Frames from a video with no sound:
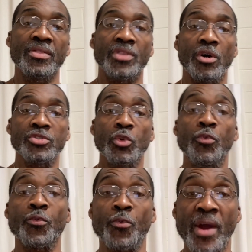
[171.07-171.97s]
Those who
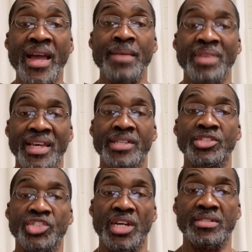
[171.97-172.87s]
frame
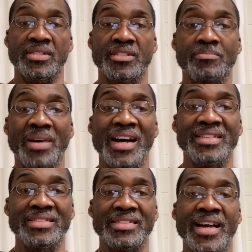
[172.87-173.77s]
injustice by
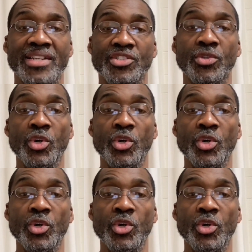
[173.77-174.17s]
statute,